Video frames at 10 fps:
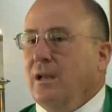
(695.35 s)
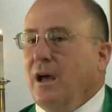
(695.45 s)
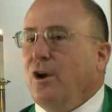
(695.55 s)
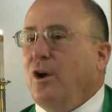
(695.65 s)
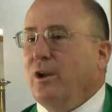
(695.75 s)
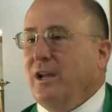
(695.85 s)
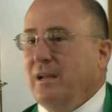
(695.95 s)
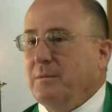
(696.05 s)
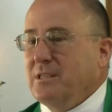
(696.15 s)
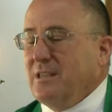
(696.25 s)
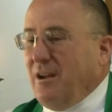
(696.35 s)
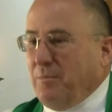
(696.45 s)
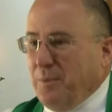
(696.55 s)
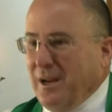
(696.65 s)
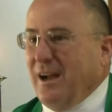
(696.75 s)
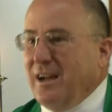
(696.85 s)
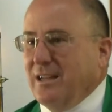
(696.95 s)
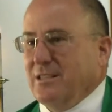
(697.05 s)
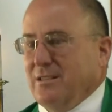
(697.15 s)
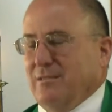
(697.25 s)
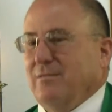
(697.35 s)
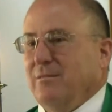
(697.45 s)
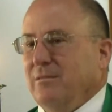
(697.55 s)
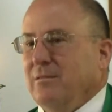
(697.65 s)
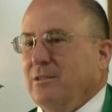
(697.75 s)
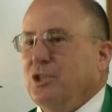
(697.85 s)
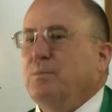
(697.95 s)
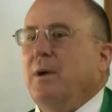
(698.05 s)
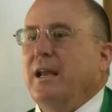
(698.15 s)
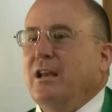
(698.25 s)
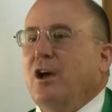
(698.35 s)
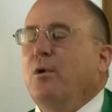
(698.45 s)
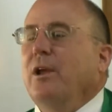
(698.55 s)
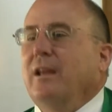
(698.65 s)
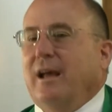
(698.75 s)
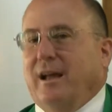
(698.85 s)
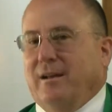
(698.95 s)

not only himself but us just by knowing that.